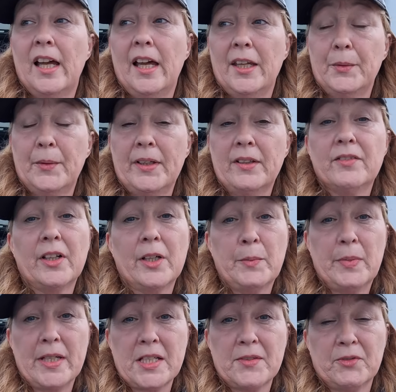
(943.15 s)
Anyway, very
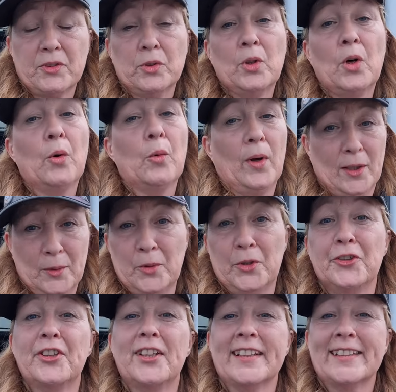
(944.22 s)
peaceful, well
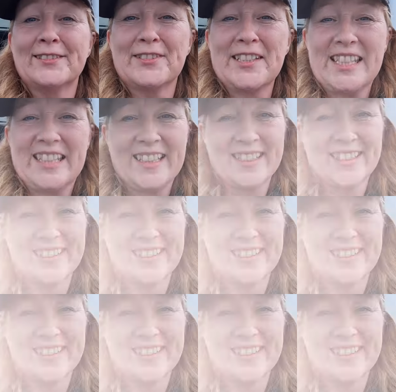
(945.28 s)
worth a little visit.